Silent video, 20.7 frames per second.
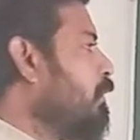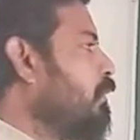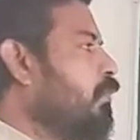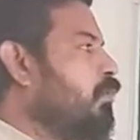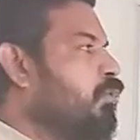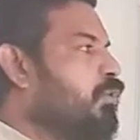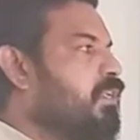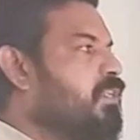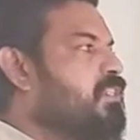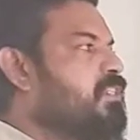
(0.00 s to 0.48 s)

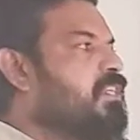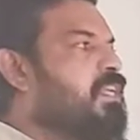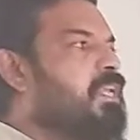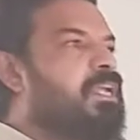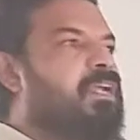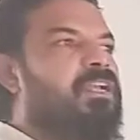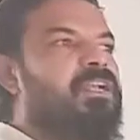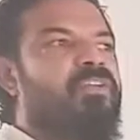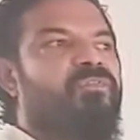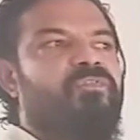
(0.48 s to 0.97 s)
you can
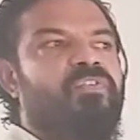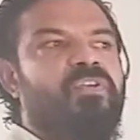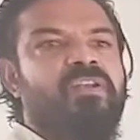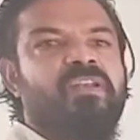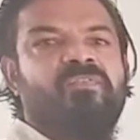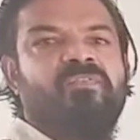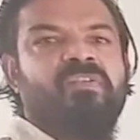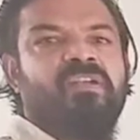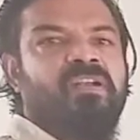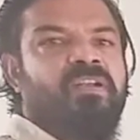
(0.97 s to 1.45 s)
see a
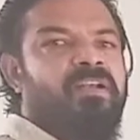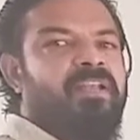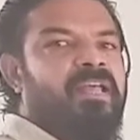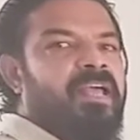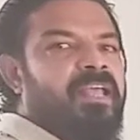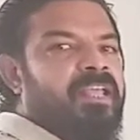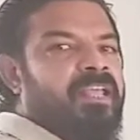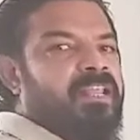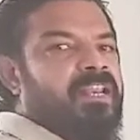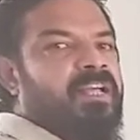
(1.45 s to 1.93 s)
different
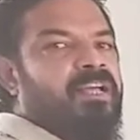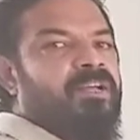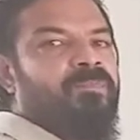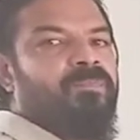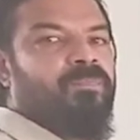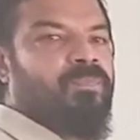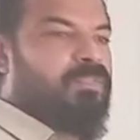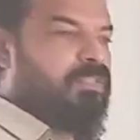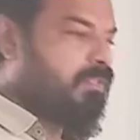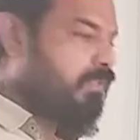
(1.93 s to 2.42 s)

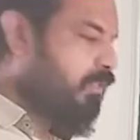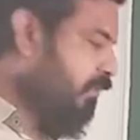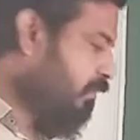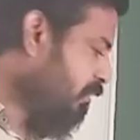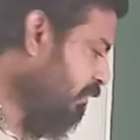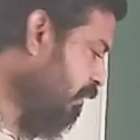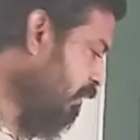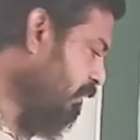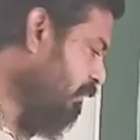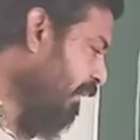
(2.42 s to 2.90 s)
diagram.
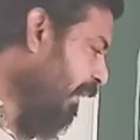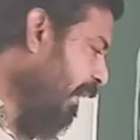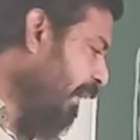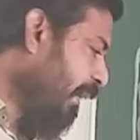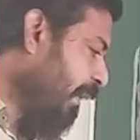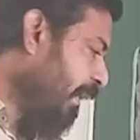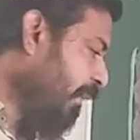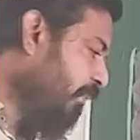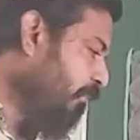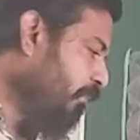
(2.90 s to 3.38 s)
This is a
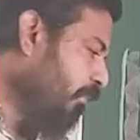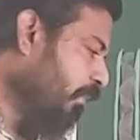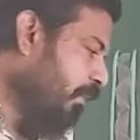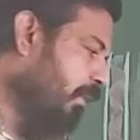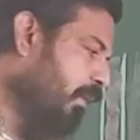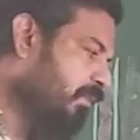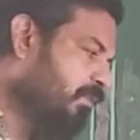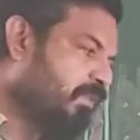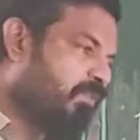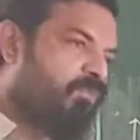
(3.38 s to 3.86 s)

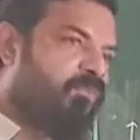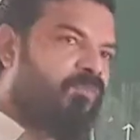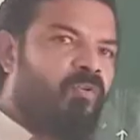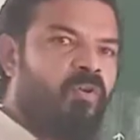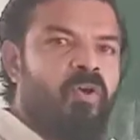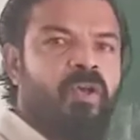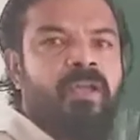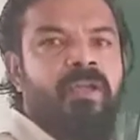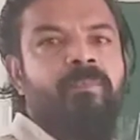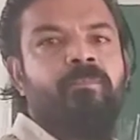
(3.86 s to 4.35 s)
xylem, this is a
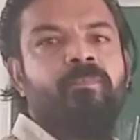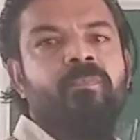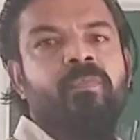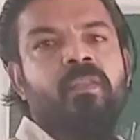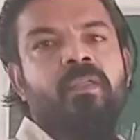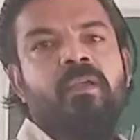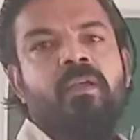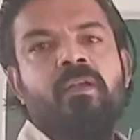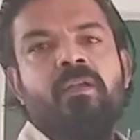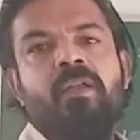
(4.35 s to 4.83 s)
phloem.
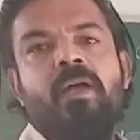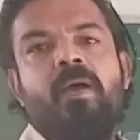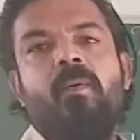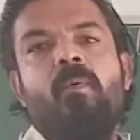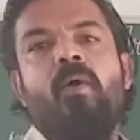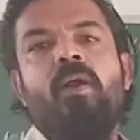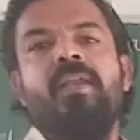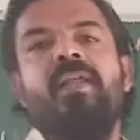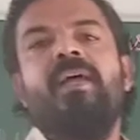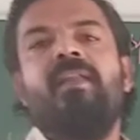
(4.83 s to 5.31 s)

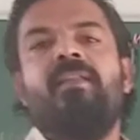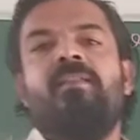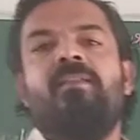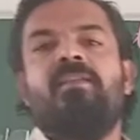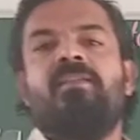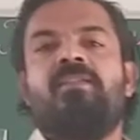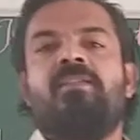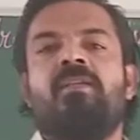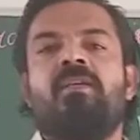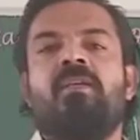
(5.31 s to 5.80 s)
Now what are
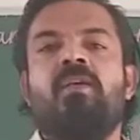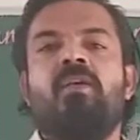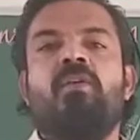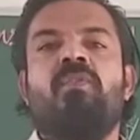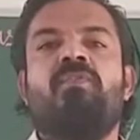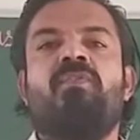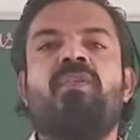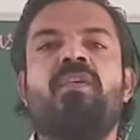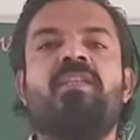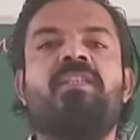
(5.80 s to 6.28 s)
these?
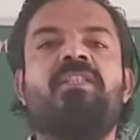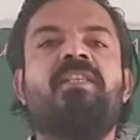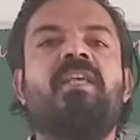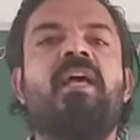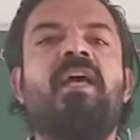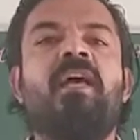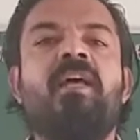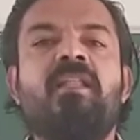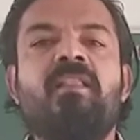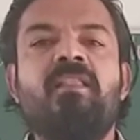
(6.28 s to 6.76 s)
These
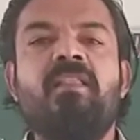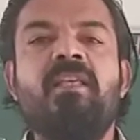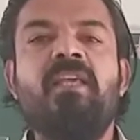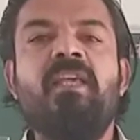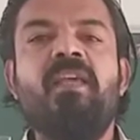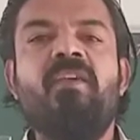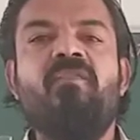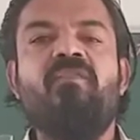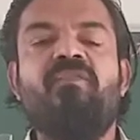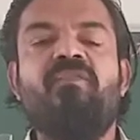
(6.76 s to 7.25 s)
are the